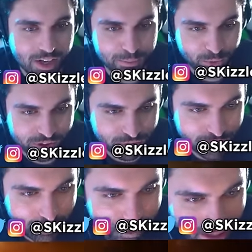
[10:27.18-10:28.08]
I mean,
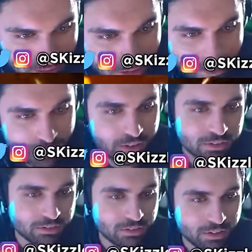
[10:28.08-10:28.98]
resolution bad.
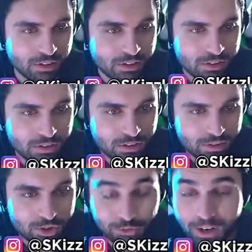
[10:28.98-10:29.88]

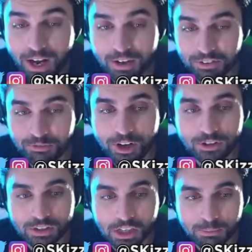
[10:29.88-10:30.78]
So far, I haven't
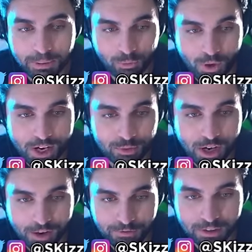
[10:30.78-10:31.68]
found the need, but whenever
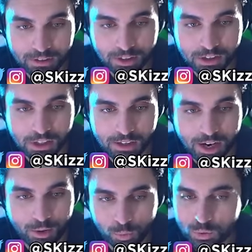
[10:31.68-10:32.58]
I feel the need,
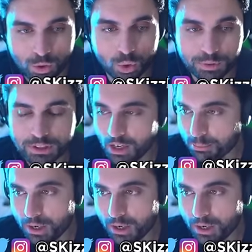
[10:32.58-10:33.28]
I will go with Game